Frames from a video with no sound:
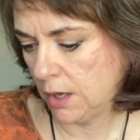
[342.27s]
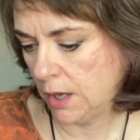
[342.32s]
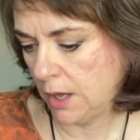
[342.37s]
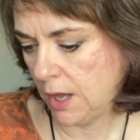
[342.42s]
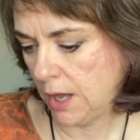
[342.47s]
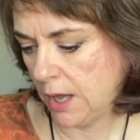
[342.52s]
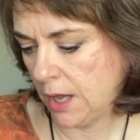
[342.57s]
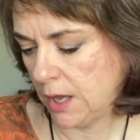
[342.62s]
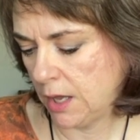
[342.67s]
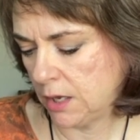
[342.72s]

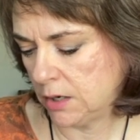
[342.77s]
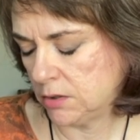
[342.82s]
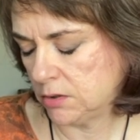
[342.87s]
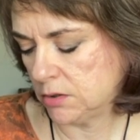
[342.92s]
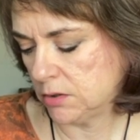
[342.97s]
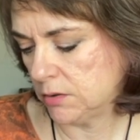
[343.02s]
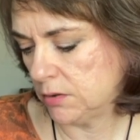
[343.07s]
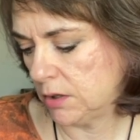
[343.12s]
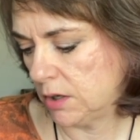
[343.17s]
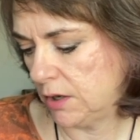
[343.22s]
And
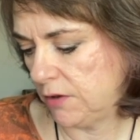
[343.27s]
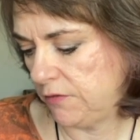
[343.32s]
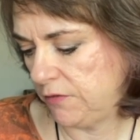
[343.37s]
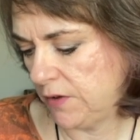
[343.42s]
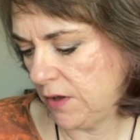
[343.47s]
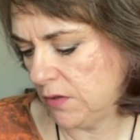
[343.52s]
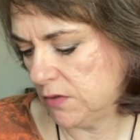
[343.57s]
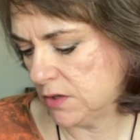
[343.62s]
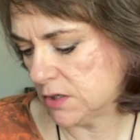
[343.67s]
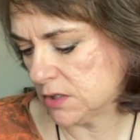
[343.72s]
I
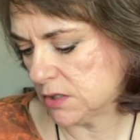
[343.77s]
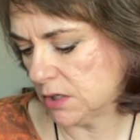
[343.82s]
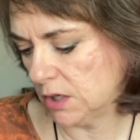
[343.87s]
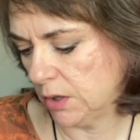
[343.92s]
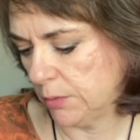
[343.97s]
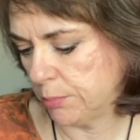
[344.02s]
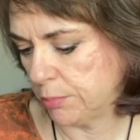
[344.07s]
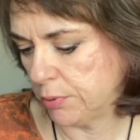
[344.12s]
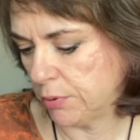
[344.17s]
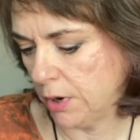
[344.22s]
found this little
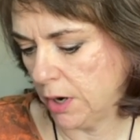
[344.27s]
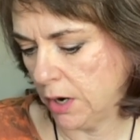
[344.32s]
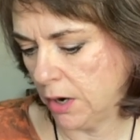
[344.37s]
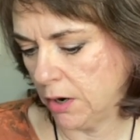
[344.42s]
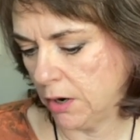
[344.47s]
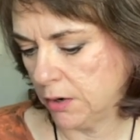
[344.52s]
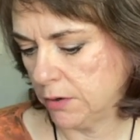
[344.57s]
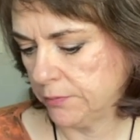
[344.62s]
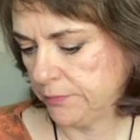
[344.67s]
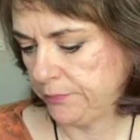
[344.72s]

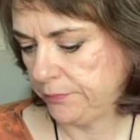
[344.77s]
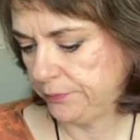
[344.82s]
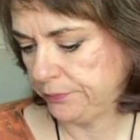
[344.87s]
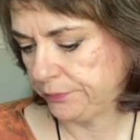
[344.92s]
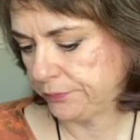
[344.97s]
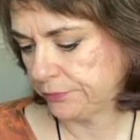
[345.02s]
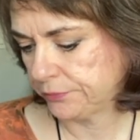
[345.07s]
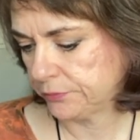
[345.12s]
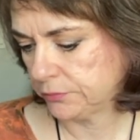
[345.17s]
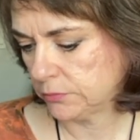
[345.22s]
prayer
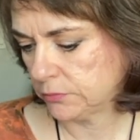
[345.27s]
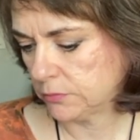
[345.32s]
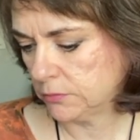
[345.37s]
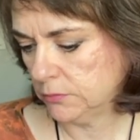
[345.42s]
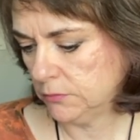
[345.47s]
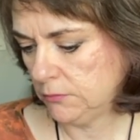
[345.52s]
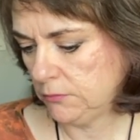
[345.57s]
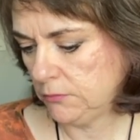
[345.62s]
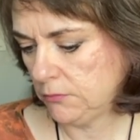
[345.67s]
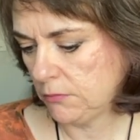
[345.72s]

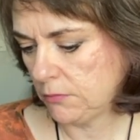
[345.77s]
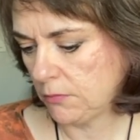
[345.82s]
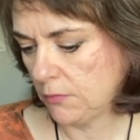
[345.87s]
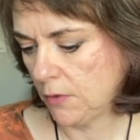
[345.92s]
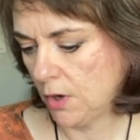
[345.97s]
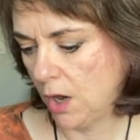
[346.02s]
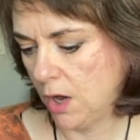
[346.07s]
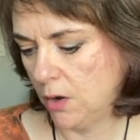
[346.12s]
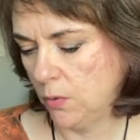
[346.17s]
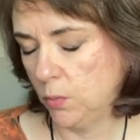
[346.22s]

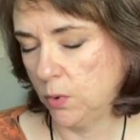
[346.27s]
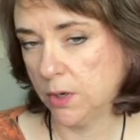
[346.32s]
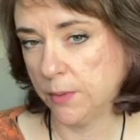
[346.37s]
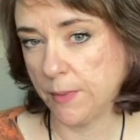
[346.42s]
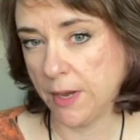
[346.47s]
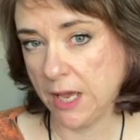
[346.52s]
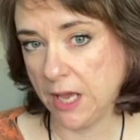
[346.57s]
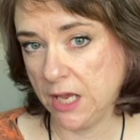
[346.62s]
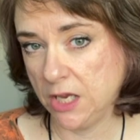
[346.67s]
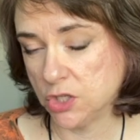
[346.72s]
on one of
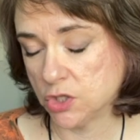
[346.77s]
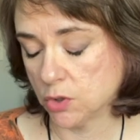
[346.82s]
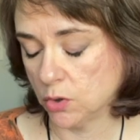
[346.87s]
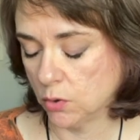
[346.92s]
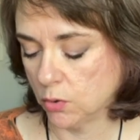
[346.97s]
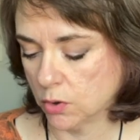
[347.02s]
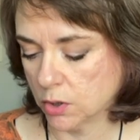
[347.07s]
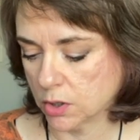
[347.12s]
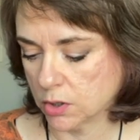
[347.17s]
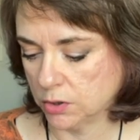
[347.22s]
my angel
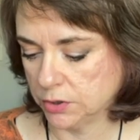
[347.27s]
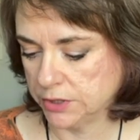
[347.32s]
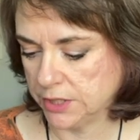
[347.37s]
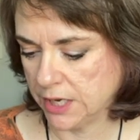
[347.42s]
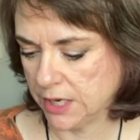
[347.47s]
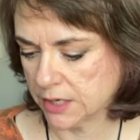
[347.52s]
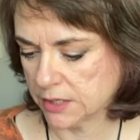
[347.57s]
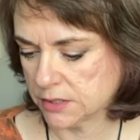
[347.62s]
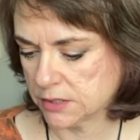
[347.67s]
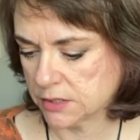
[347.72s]
oracle
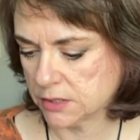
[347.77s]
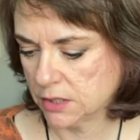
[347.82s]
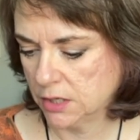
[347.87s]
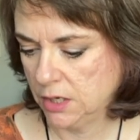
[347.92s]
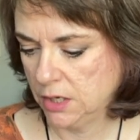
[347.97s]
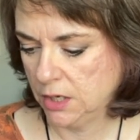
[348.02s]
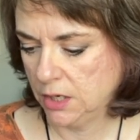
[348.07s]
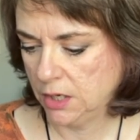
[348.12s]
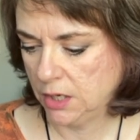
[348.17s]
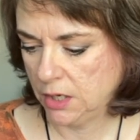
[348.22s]
decks
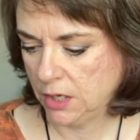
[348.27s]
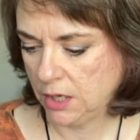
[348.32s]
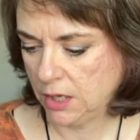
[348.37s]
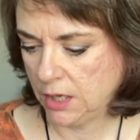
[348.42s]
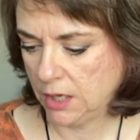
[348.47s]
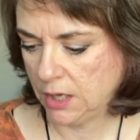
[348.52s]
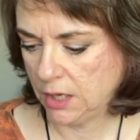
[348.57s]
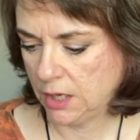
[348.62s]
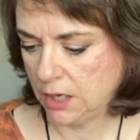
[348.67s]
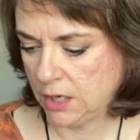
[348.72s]

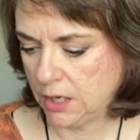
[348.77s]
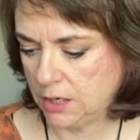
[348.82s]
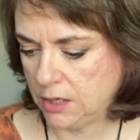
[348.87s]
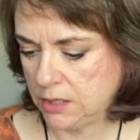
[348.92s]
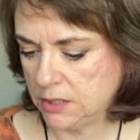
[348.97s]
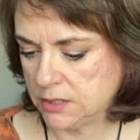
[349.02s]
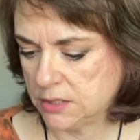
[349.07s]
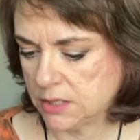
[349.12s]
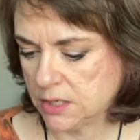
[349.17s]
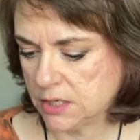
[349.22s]
and
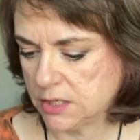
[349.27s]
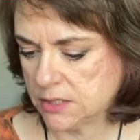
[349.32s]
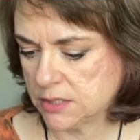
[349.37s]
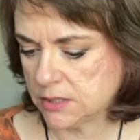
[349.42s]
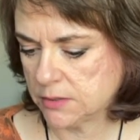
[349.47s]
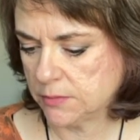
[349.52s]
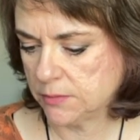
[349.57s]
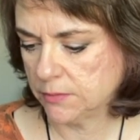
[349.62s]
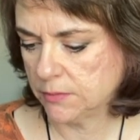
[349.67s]
it says